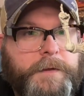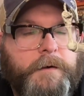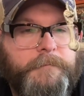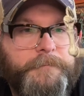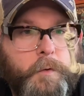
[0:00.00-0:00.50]

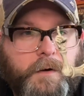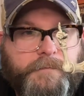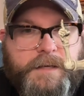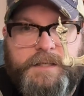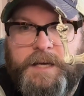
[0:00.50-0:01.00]
4 of
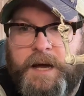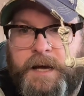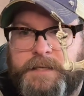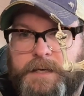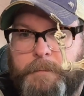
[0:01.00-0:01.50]
these
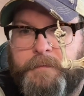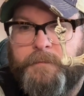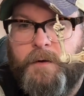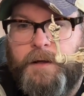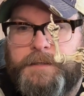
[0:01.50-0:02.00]
guys up
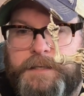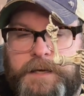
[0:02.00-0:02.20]
front,